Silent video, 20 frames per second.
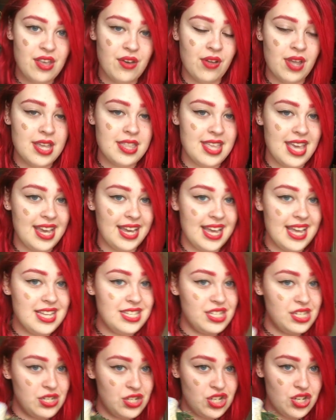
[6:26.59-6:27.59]
The only thing
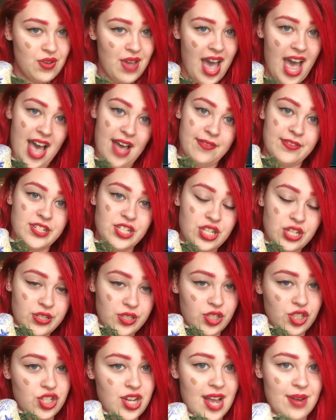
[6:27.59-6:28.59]
is you do have
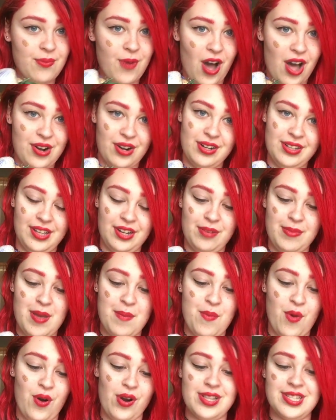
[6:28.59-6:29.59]
to tread water a little bit
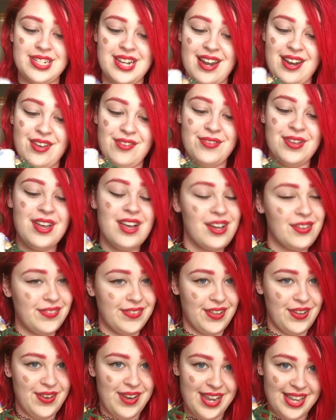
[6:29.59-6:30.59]
more instead of
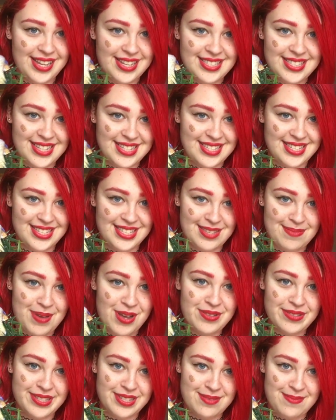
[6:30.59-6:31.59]
floating, because this is
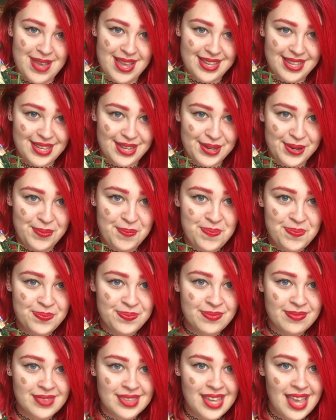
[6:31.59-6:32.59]
supposed to make you
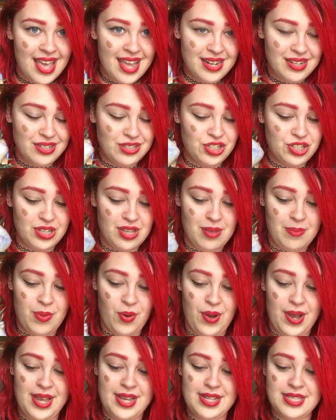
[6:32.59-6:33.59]
neutrally
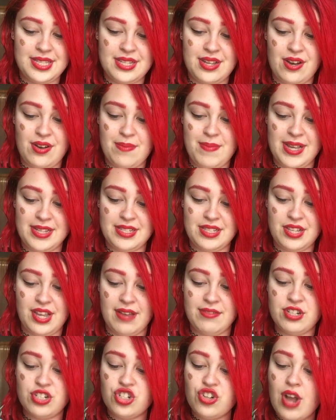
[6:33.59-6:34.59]
buoyant, so it makes it so you
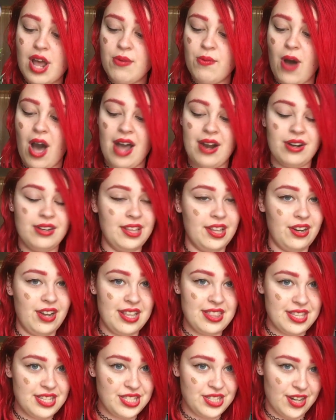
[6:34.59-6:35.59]
have to tread water a little
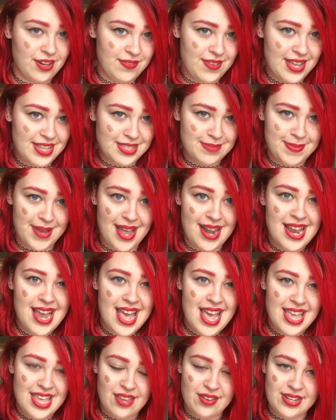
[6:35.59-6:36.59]
at the surface, but
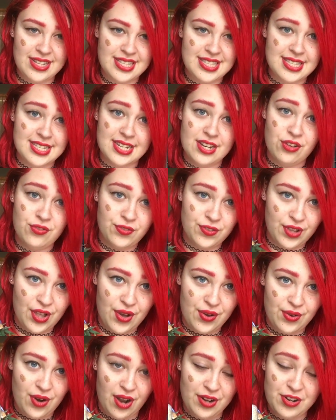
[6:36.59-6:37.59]
you could still
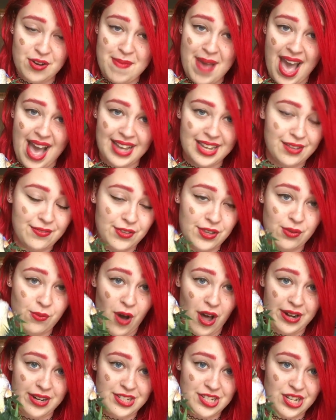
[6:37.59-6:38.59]
float on your back if you
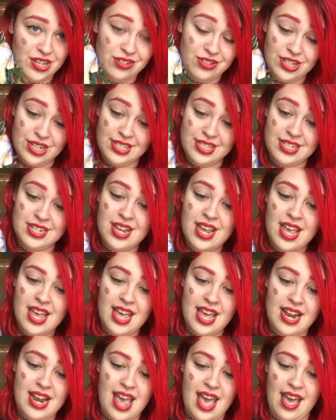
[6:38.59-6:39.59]
wanted to, just
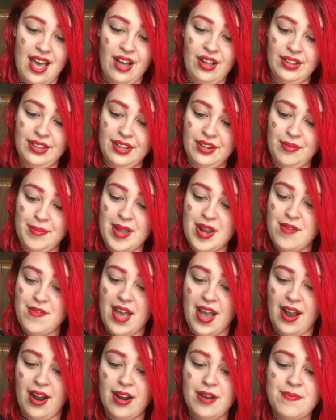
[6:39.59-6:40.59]
inhale a little bit of
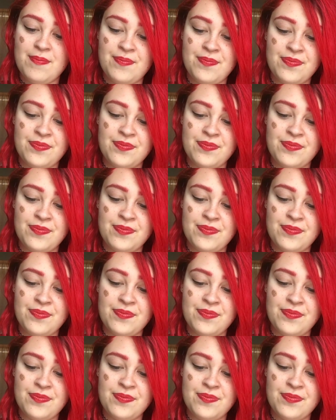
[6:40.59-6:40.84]
air.